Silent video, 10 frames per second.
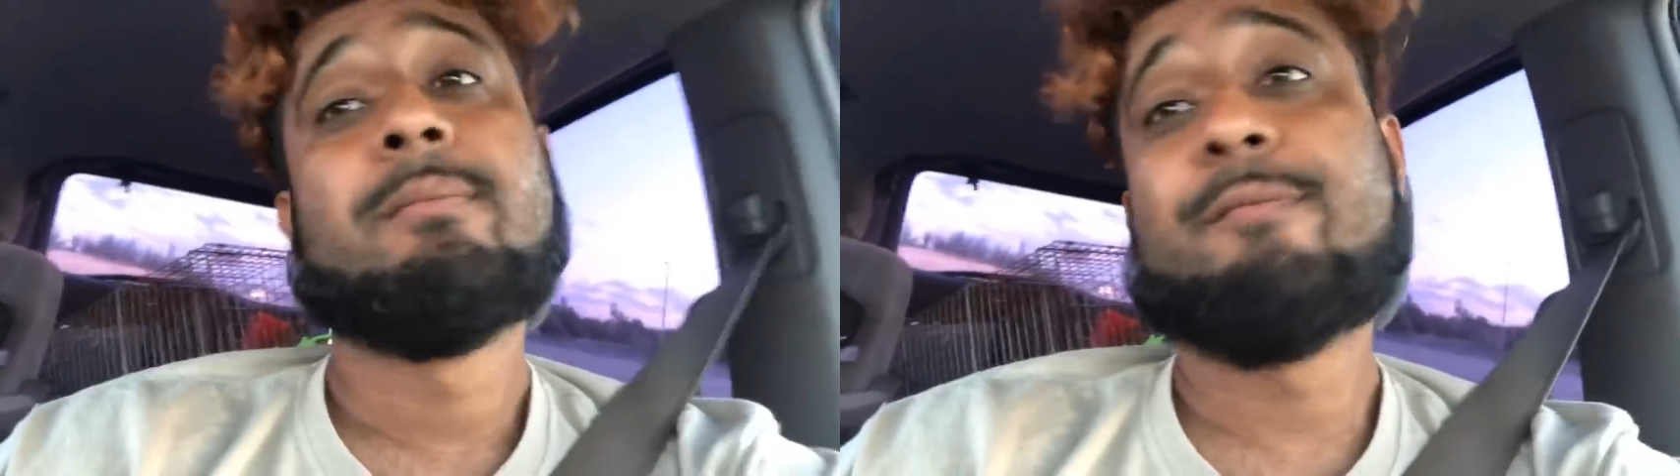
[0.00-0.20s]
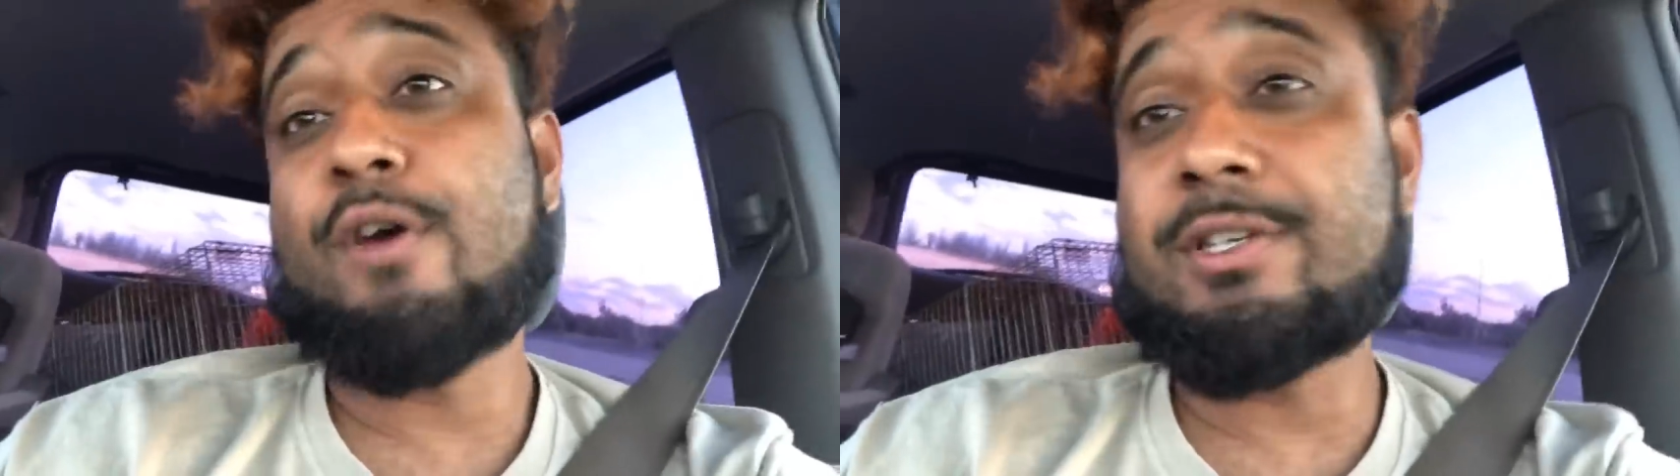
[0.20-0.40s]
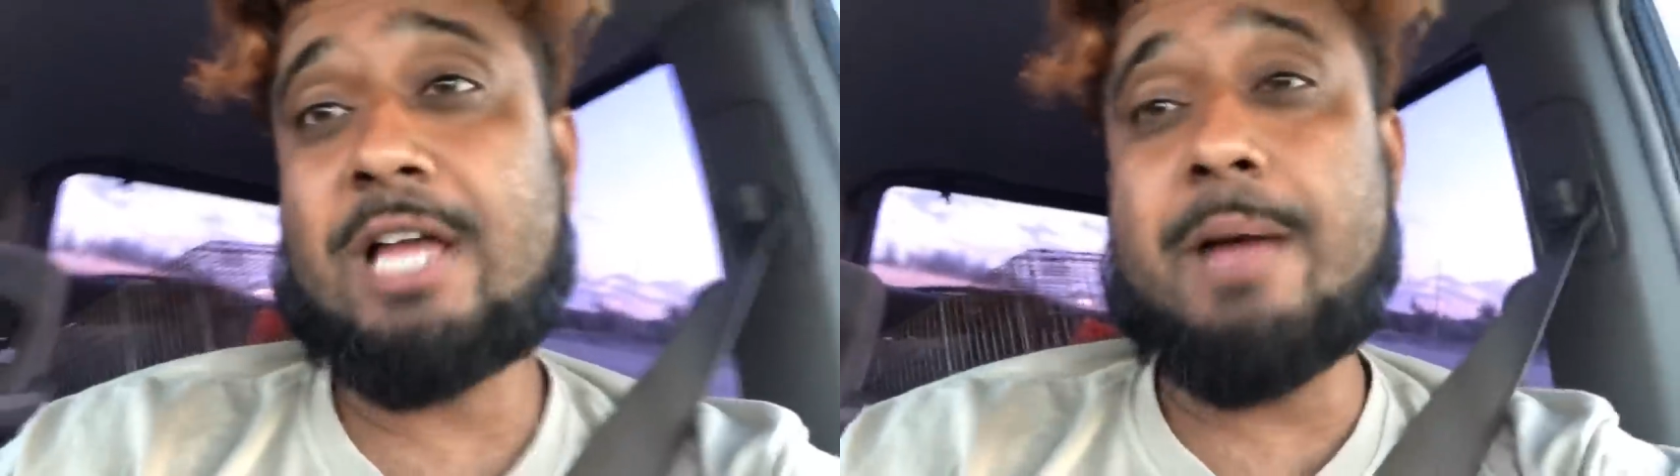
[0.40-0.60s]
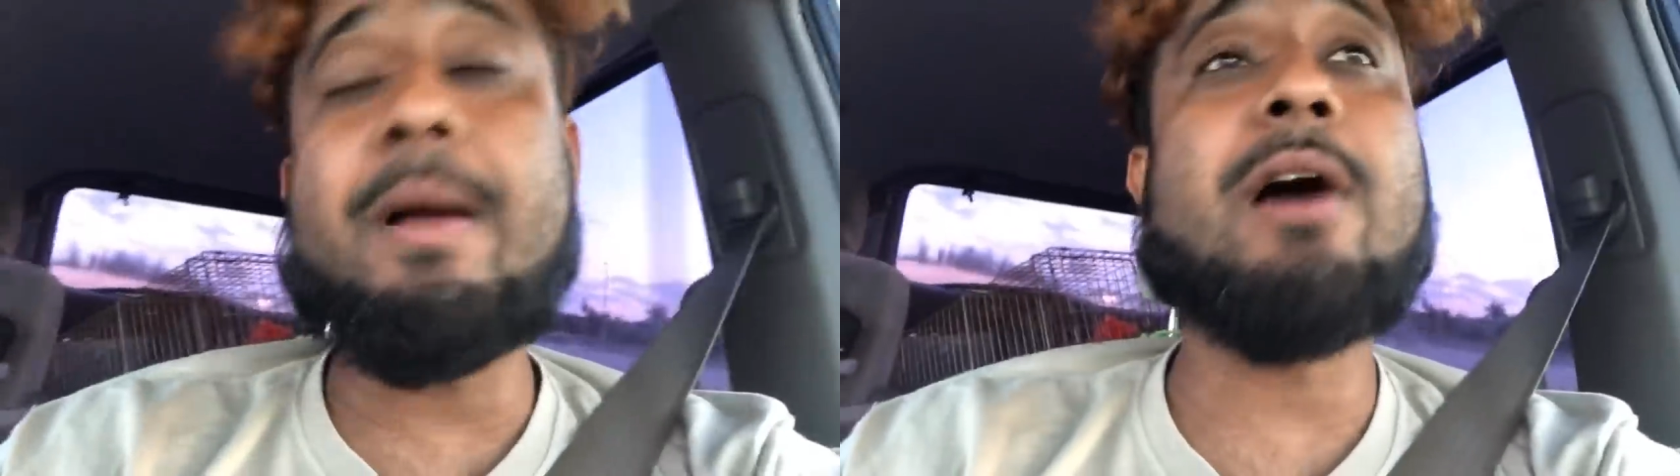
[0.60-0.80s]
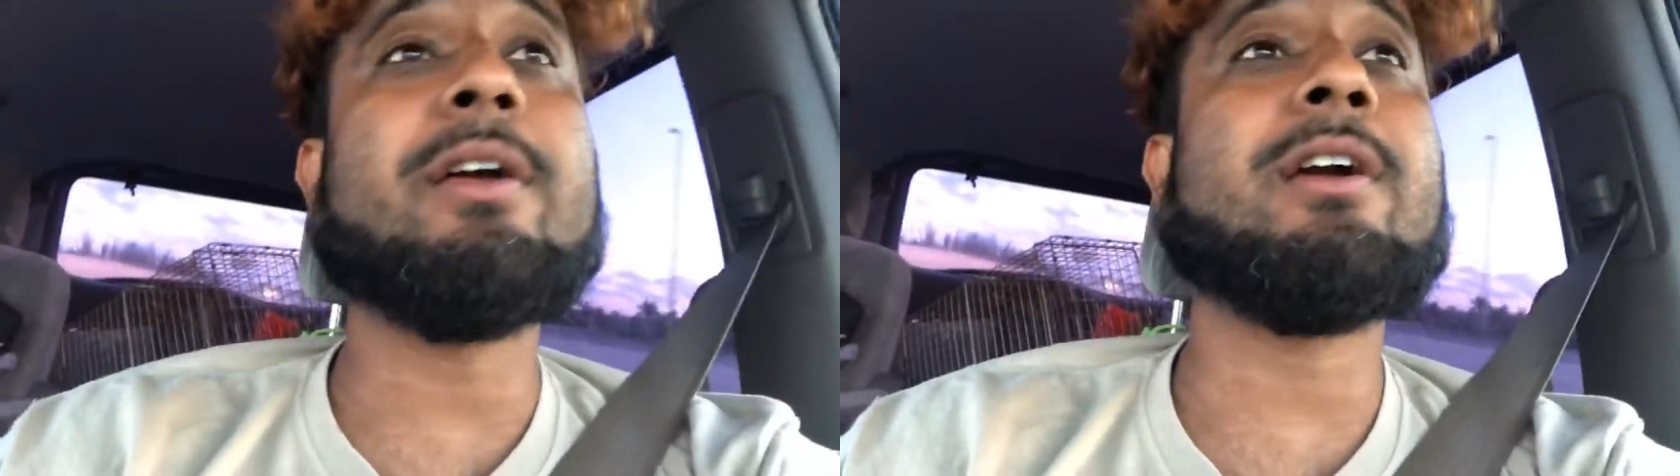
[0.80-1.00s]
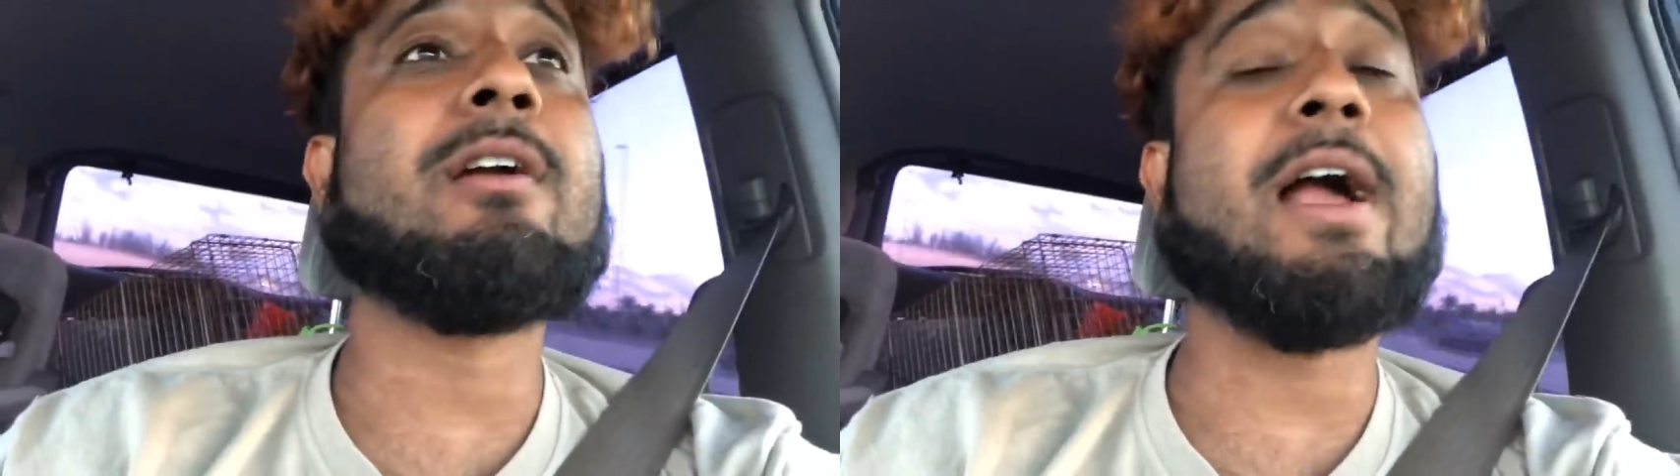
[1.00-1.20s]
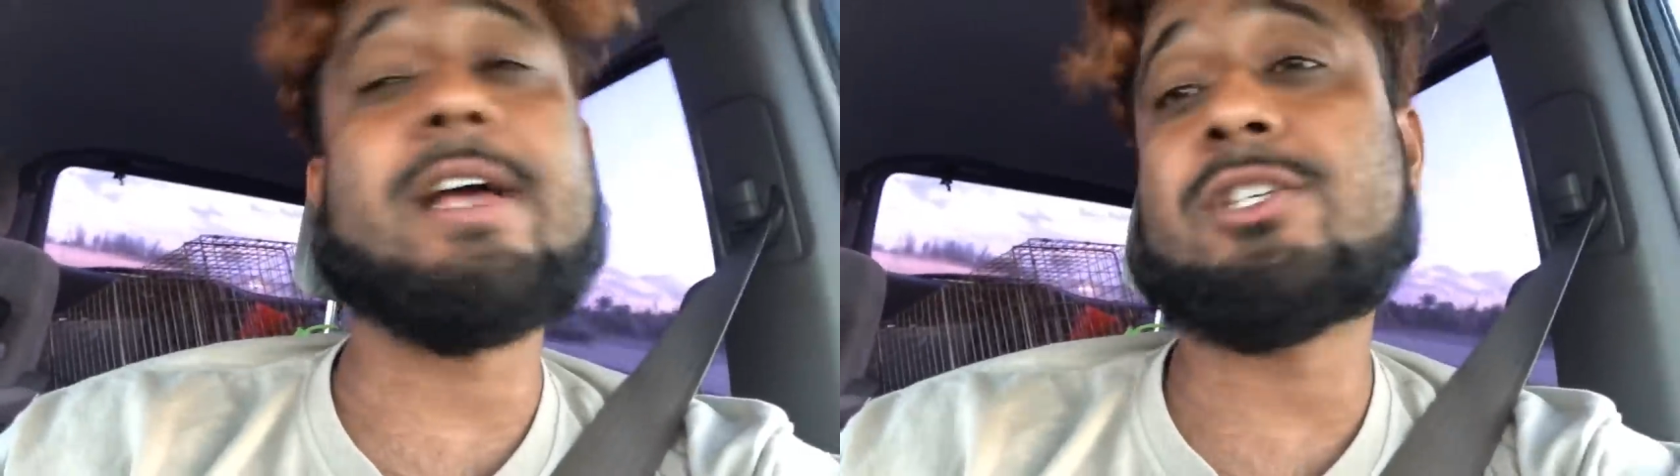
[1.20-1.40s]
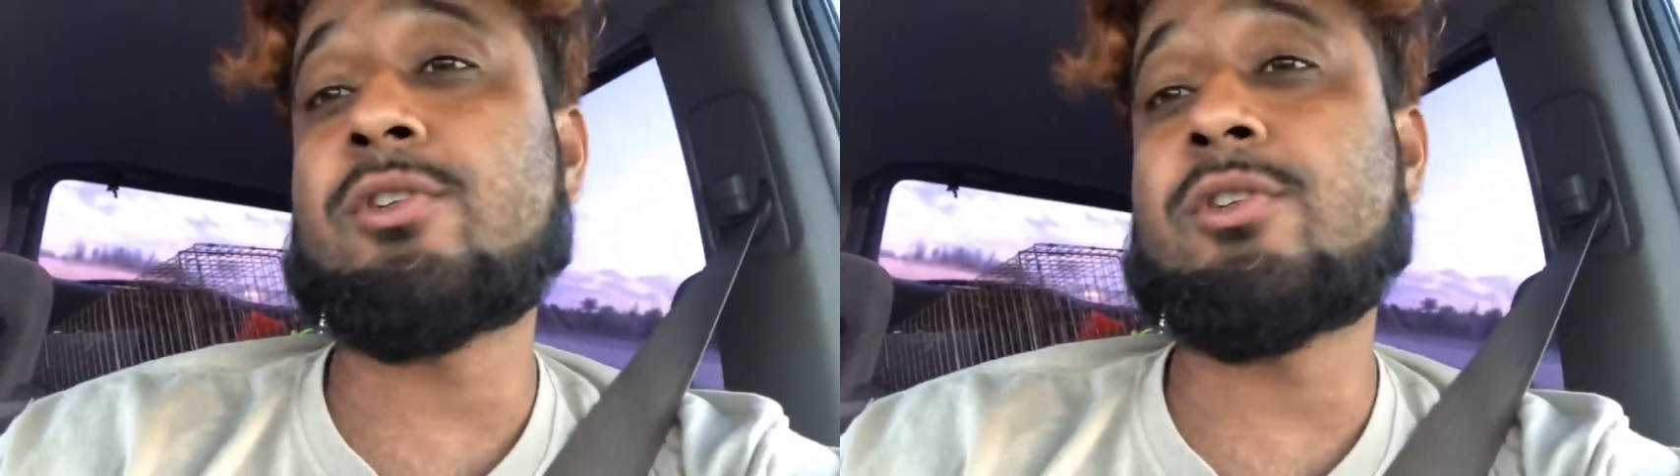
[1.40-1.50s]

First time out here, I guess